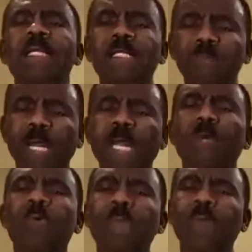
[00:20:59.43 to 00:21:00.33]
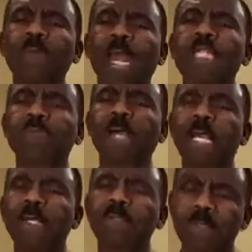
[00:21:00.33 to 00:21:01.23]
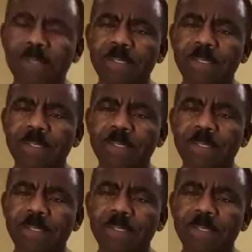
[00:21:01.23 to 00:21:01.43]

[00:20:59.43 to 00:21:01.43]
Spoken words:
the triangle will be a right triangle.